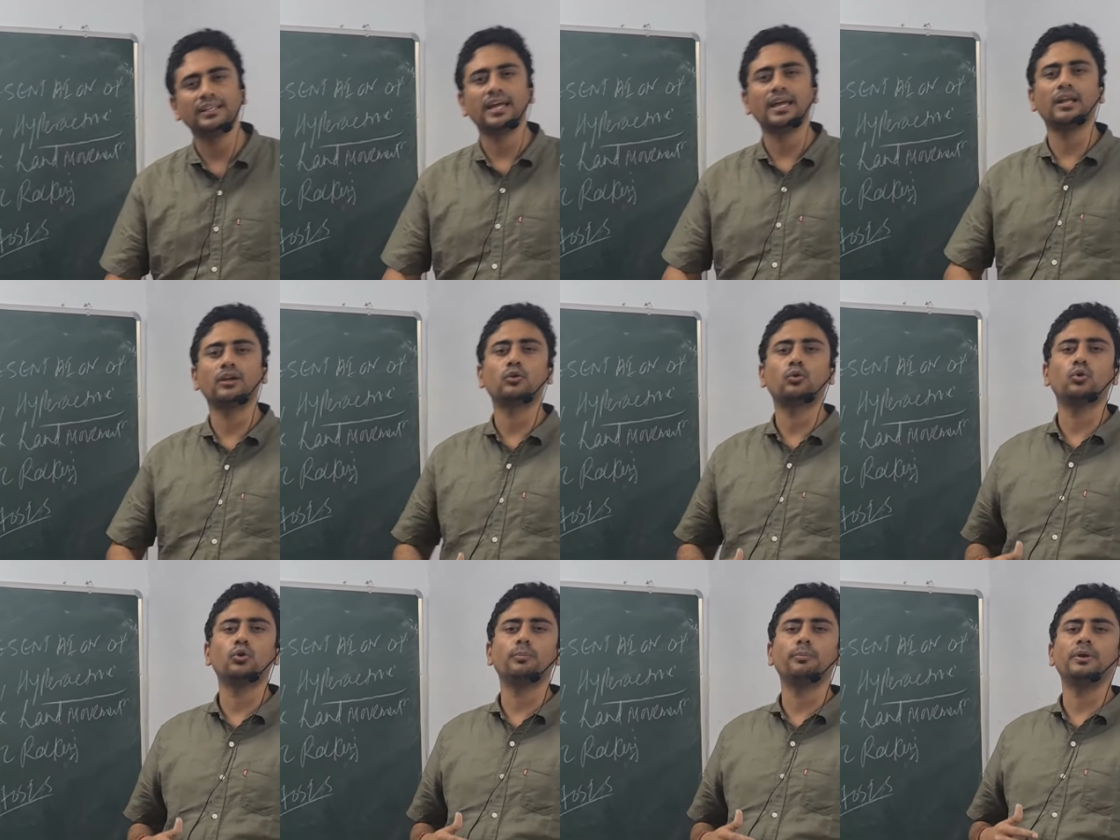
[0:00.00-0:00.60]

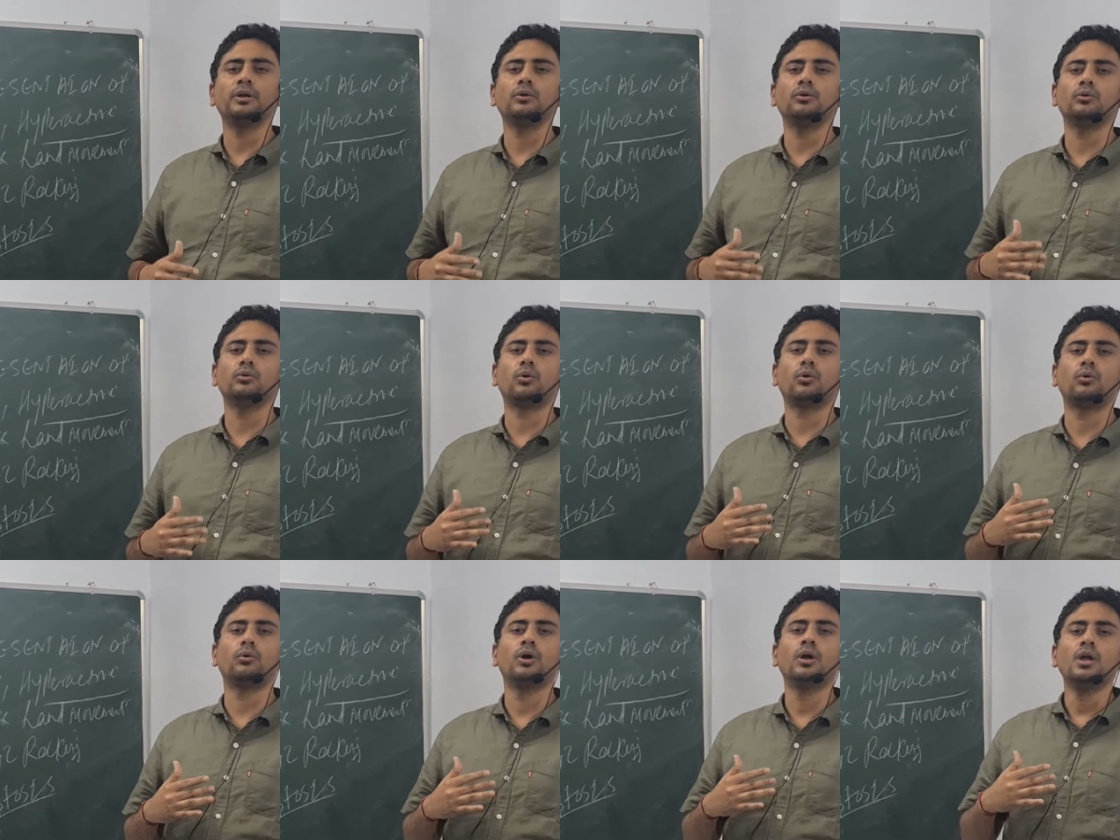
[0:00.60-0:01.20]
There could be,
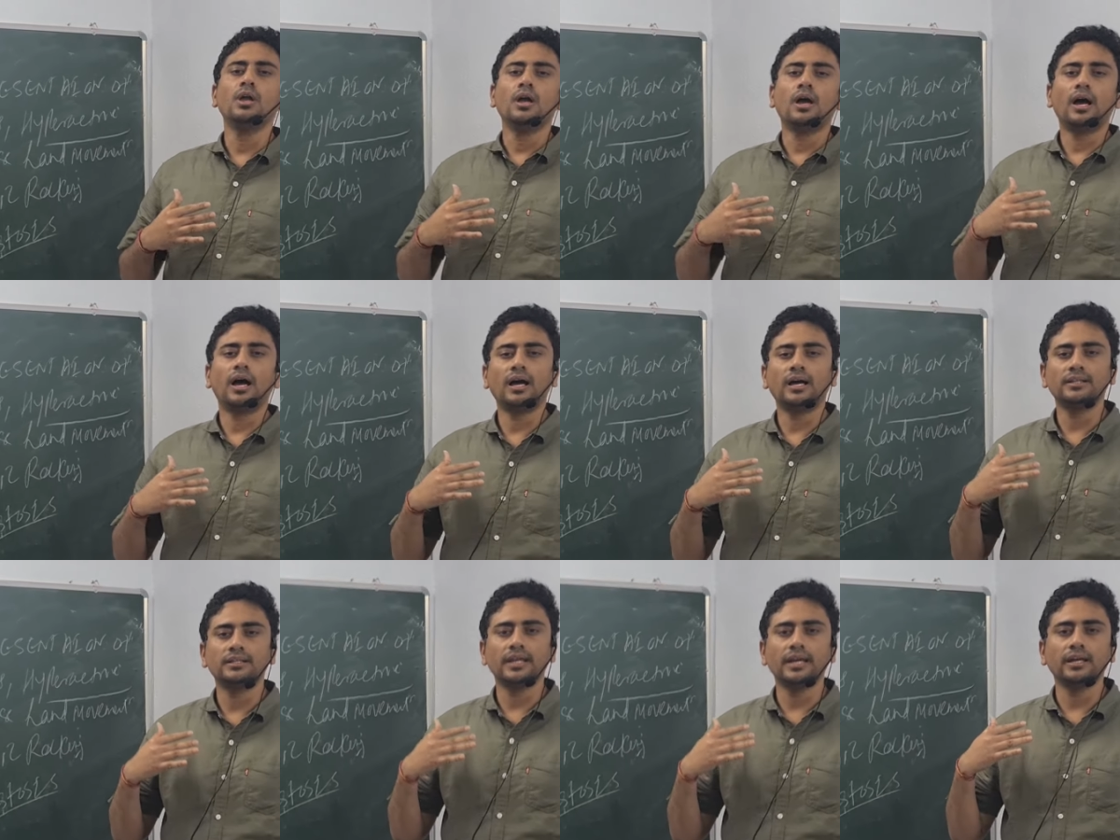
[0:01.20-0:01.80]

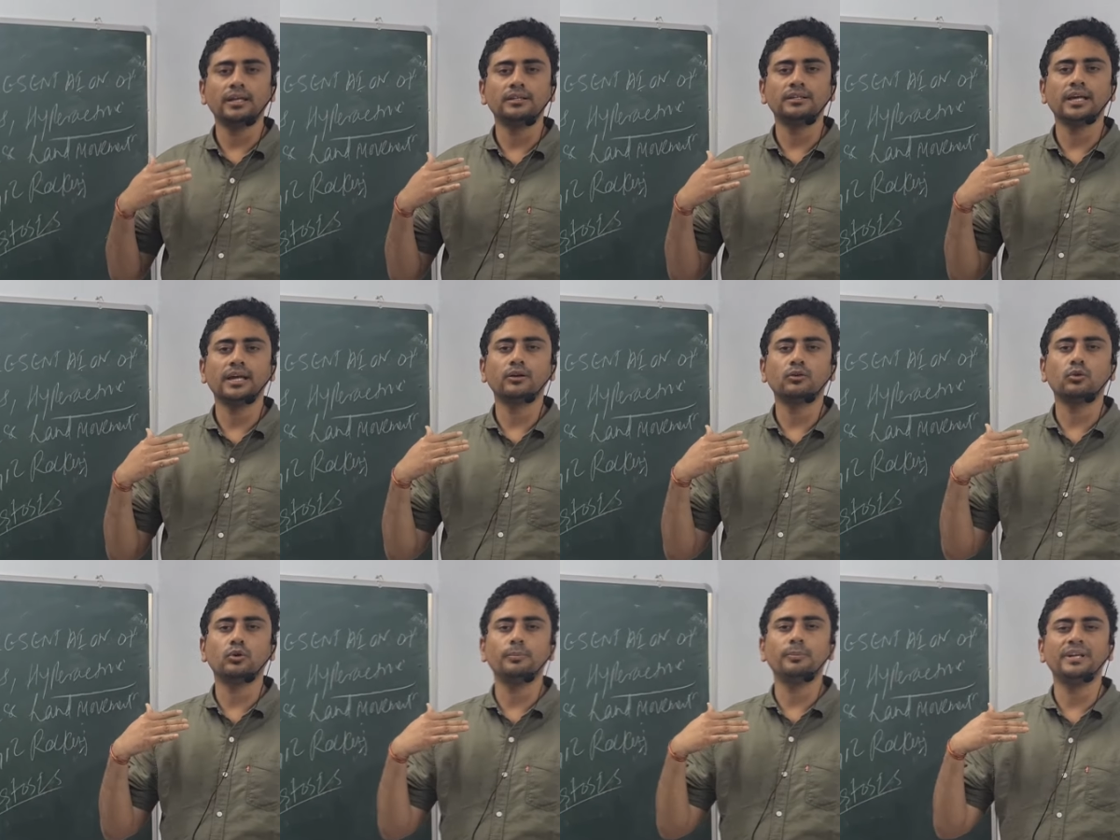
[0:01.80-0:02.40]

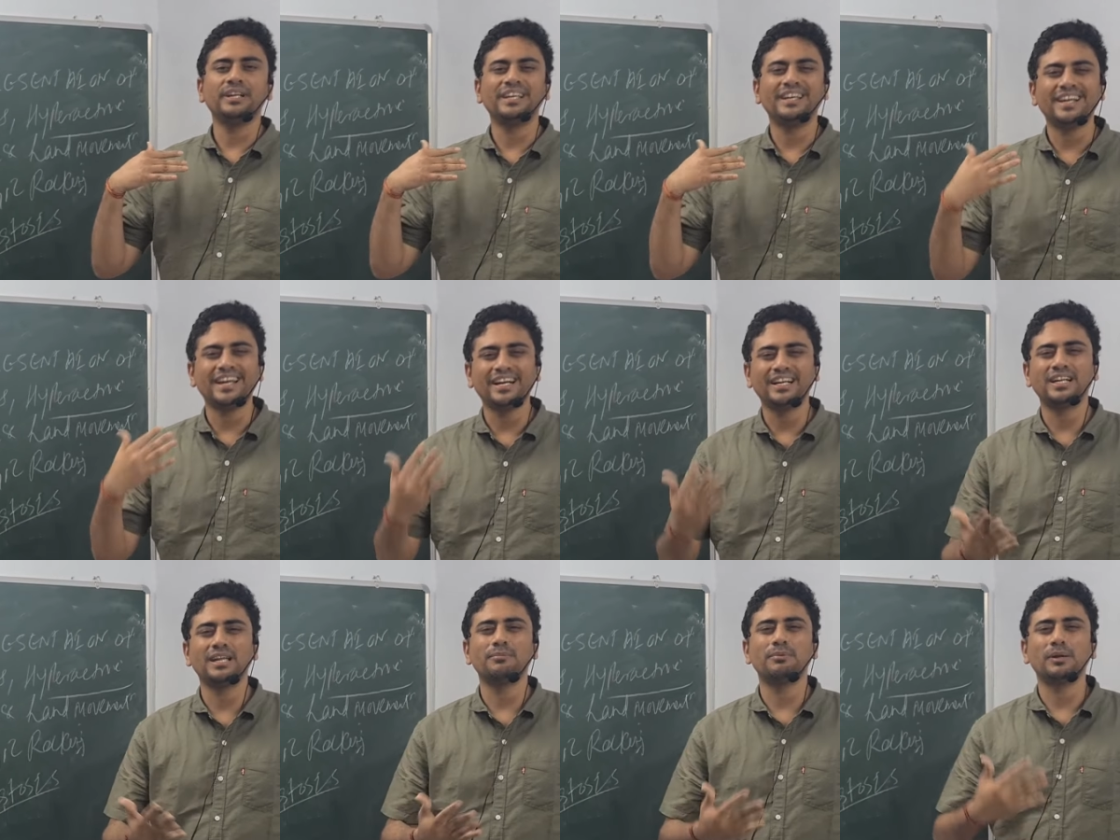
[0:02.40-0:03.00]
there could be
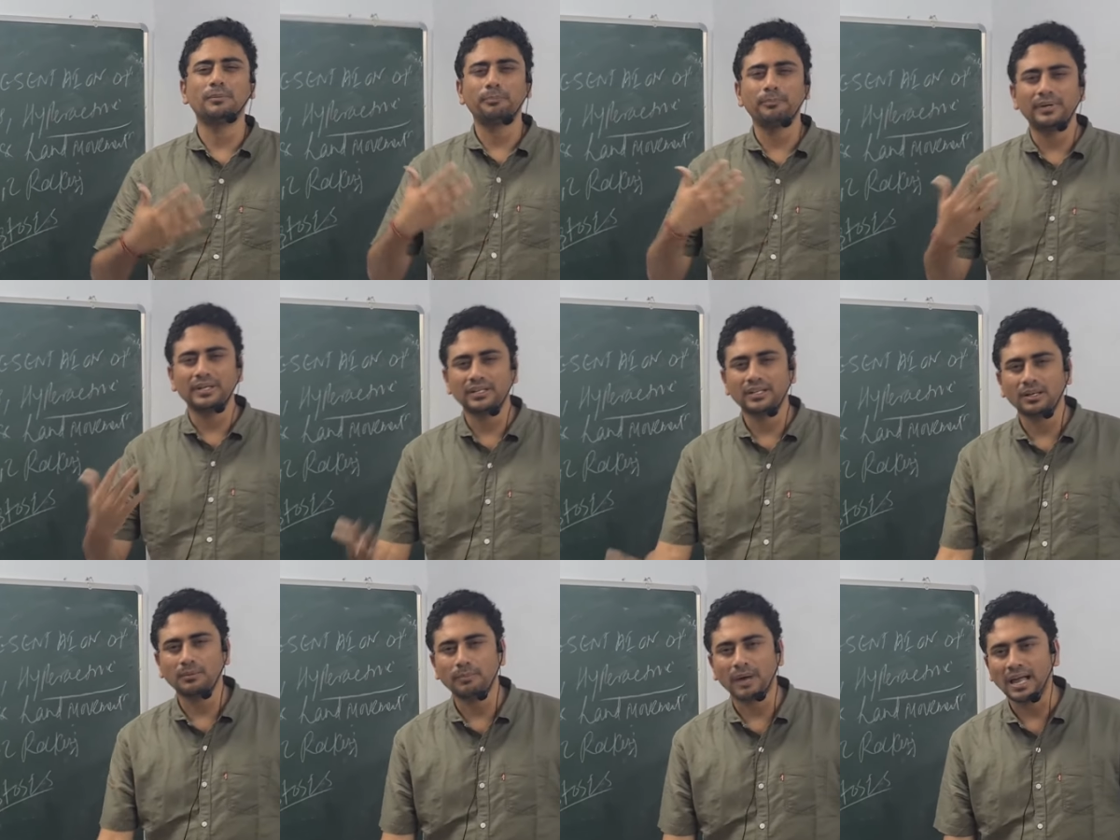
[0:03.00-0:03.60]
delayed
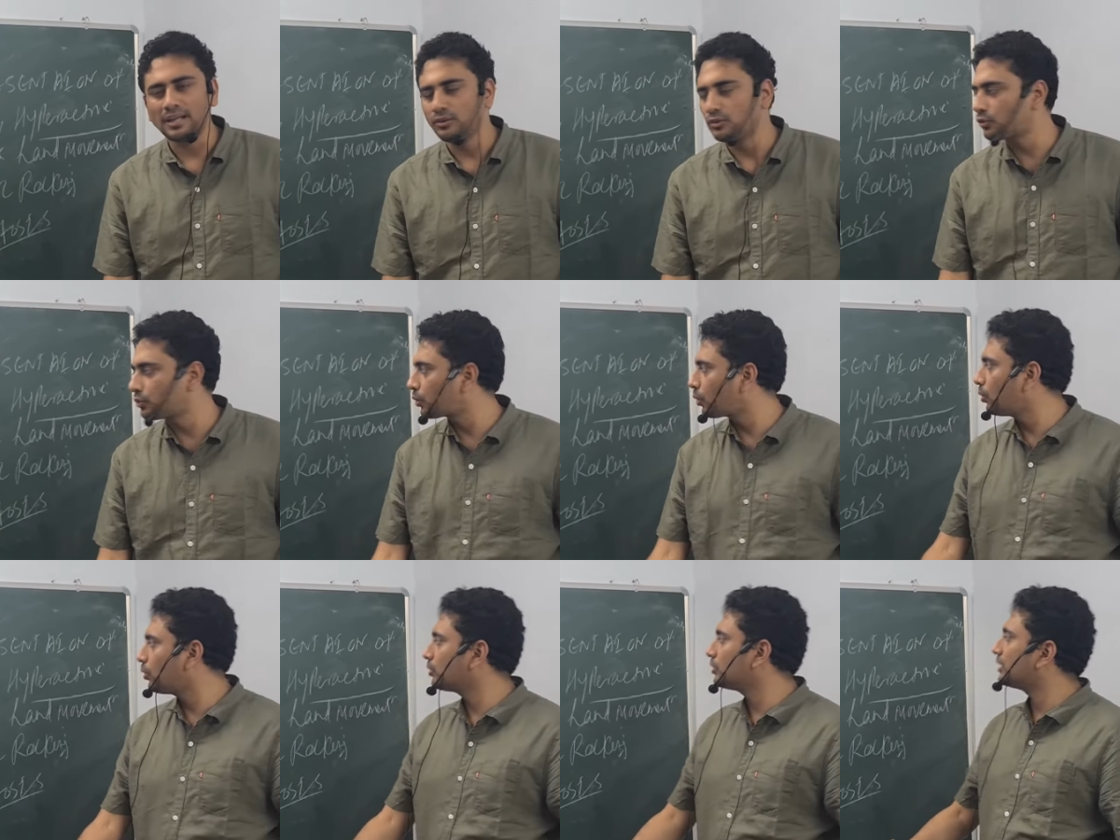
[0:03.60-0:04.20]
developmental
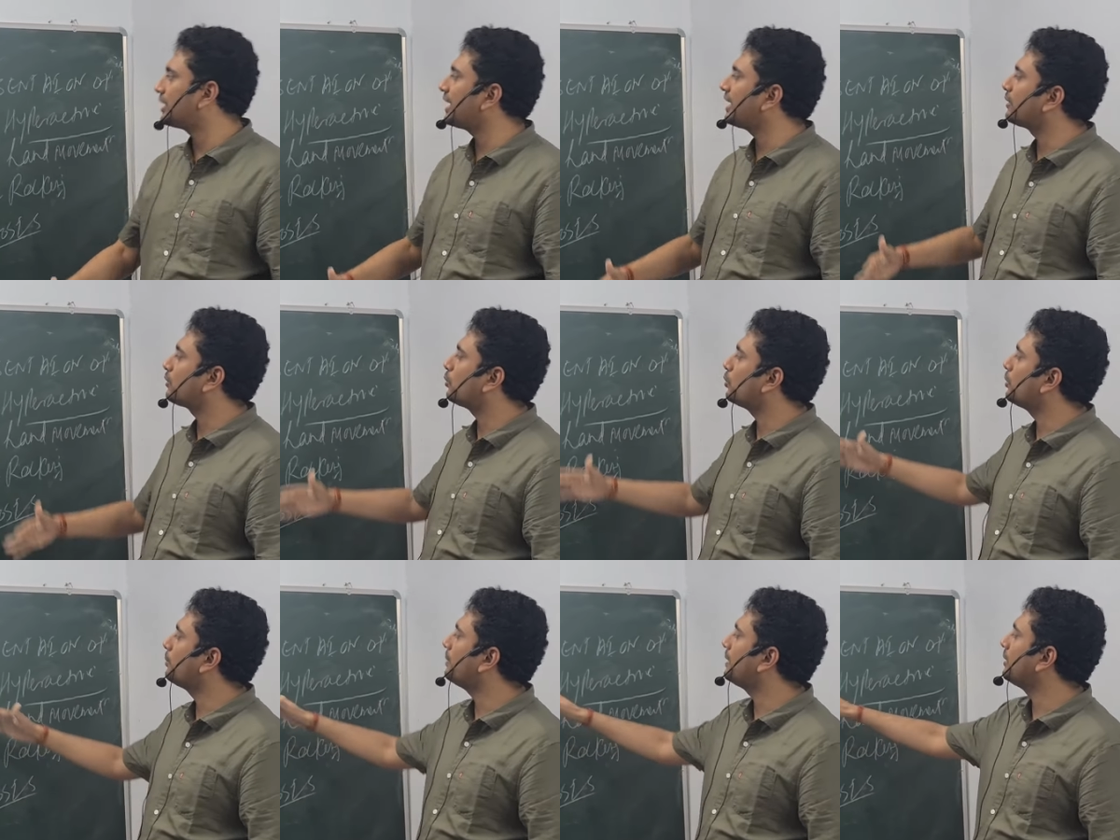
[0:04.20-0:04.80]
milestone. There
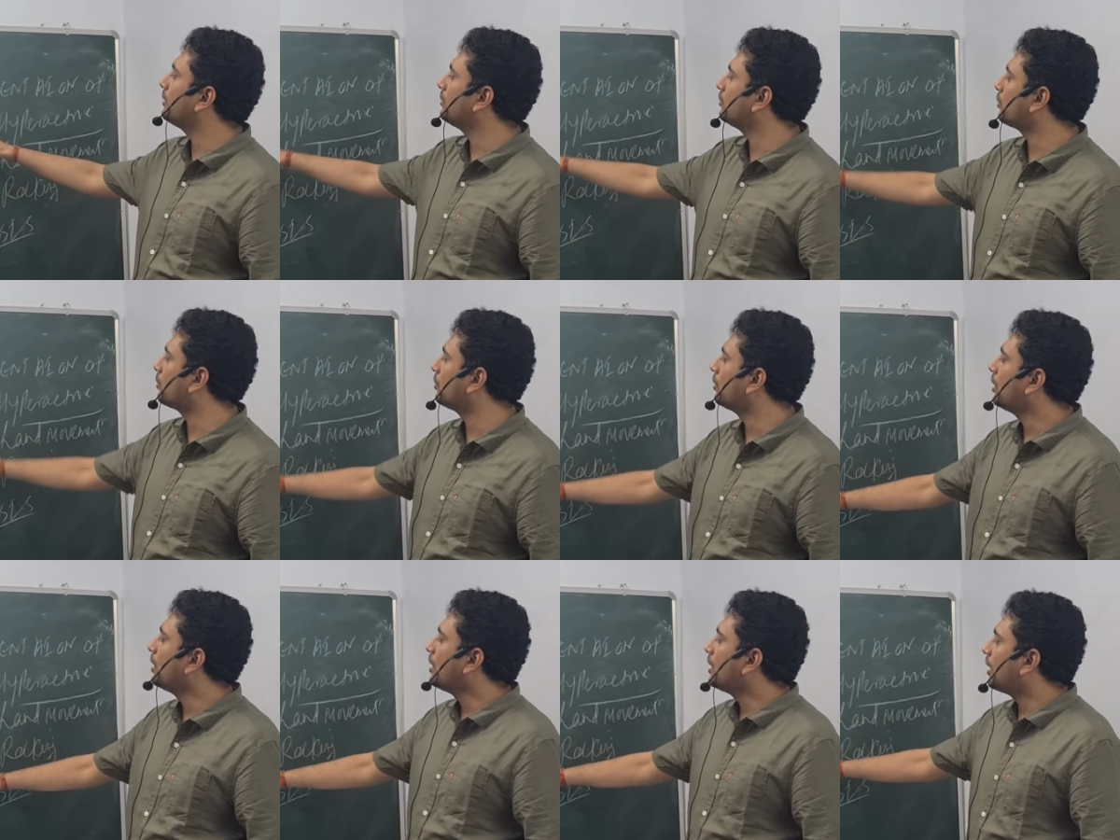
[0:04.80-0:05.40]
could be,
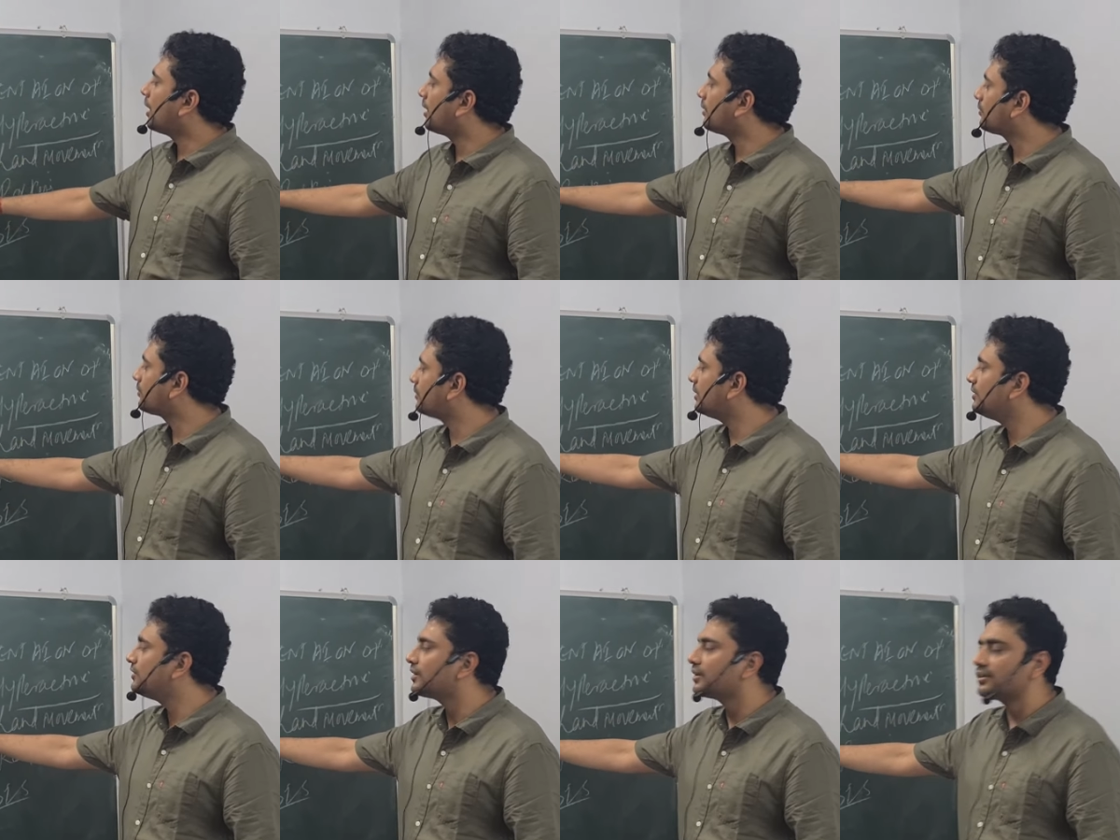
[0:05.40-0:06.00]

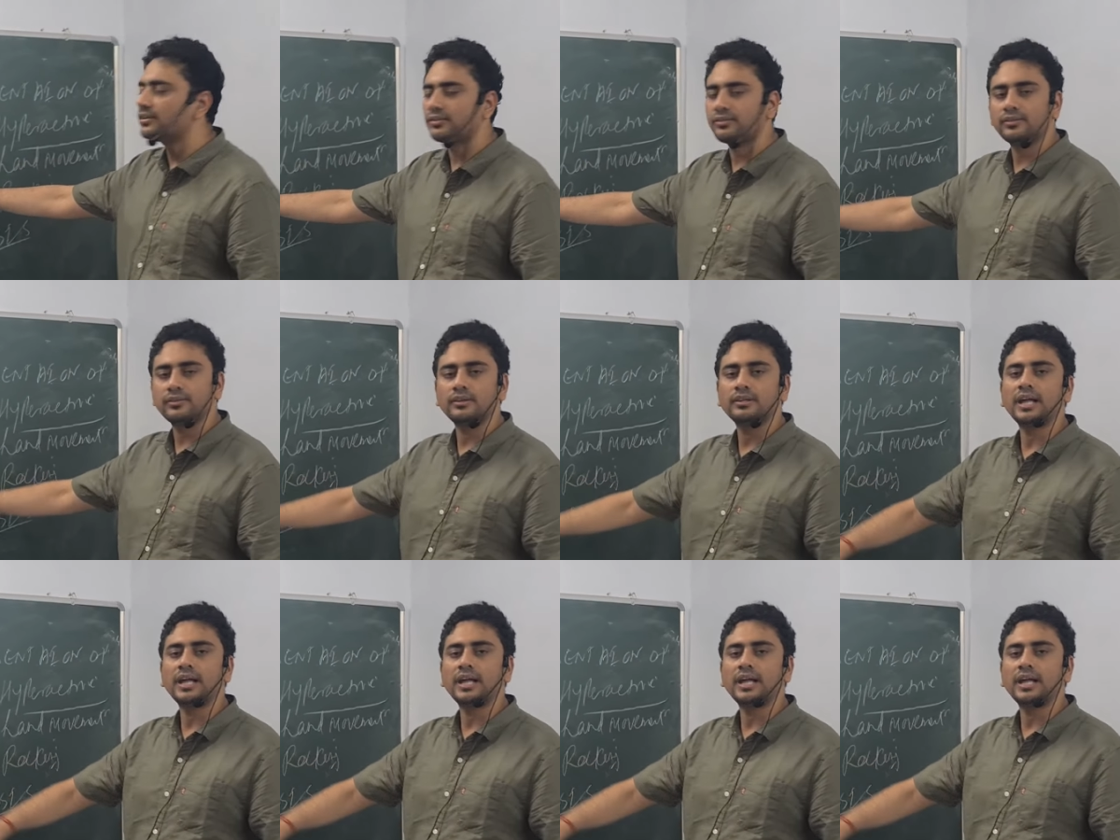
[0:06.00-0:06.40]
seizures.